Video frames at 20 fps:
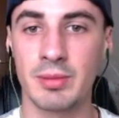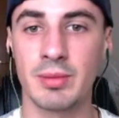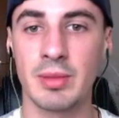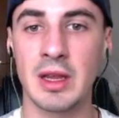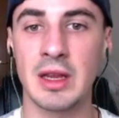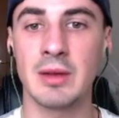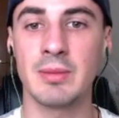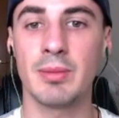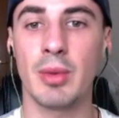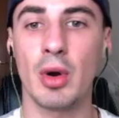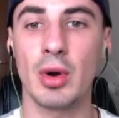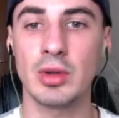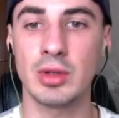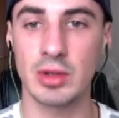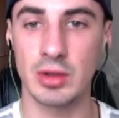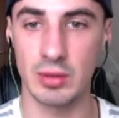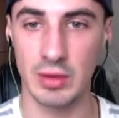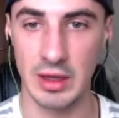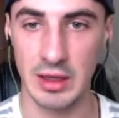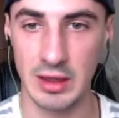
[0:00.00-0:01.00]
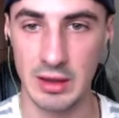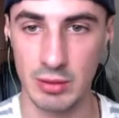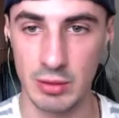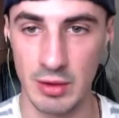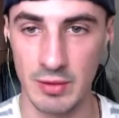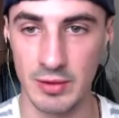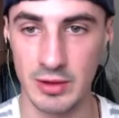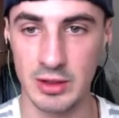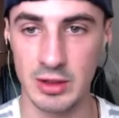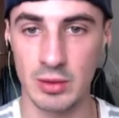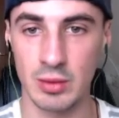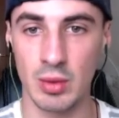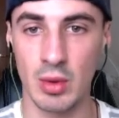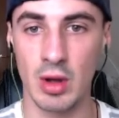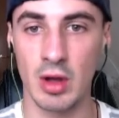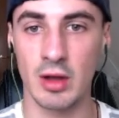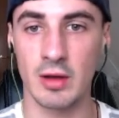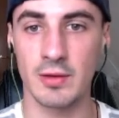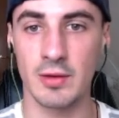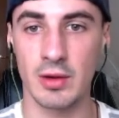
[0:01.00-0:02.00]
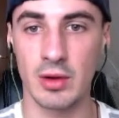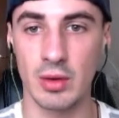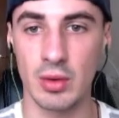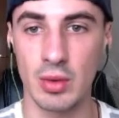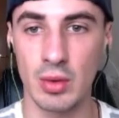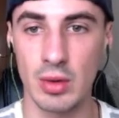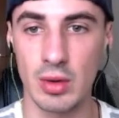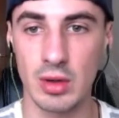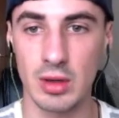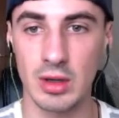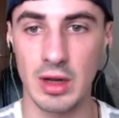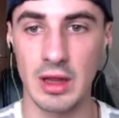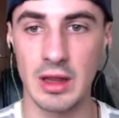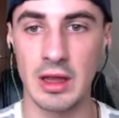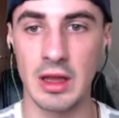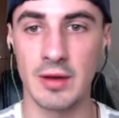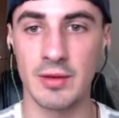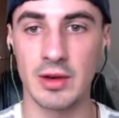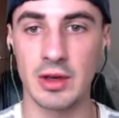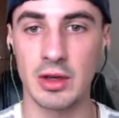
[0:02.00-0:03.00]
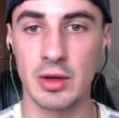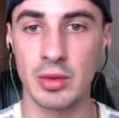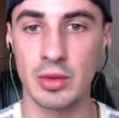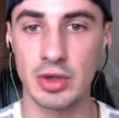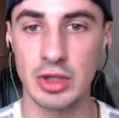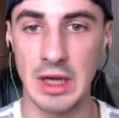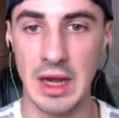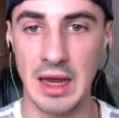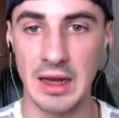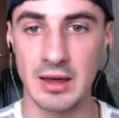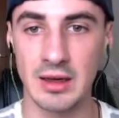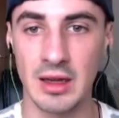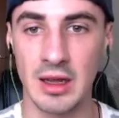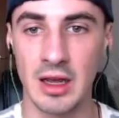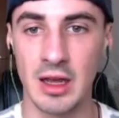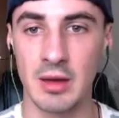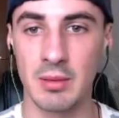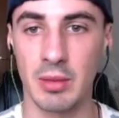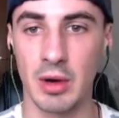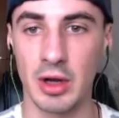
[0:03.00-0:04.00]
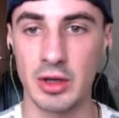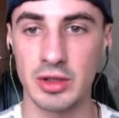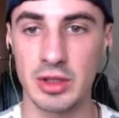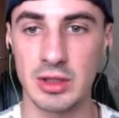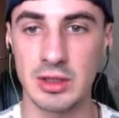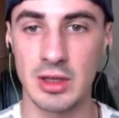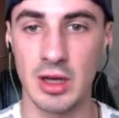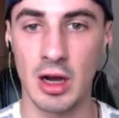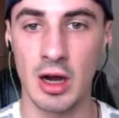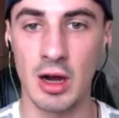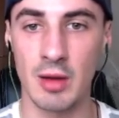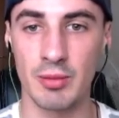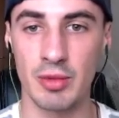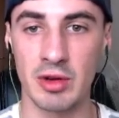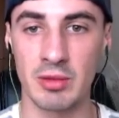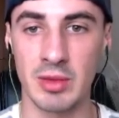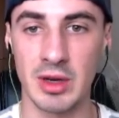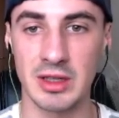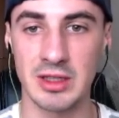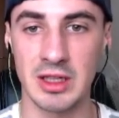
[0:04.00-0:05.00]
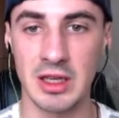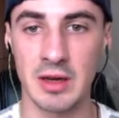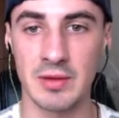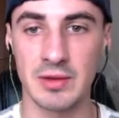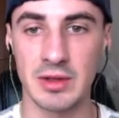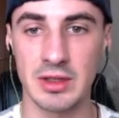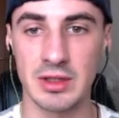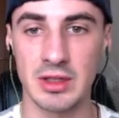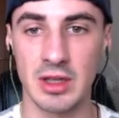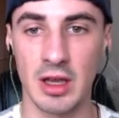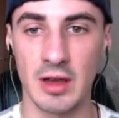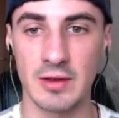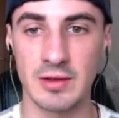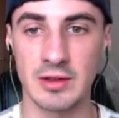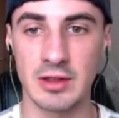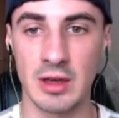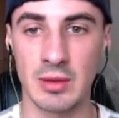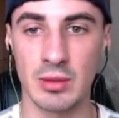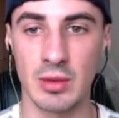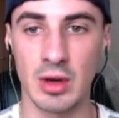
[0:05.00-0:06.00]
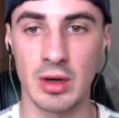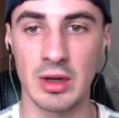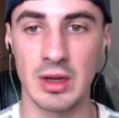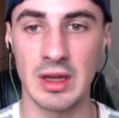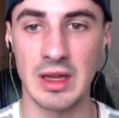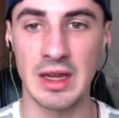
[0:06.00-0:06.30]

been pondering whether to work for the Hawk like the other Kushan, but I just can't bring myself to serve someone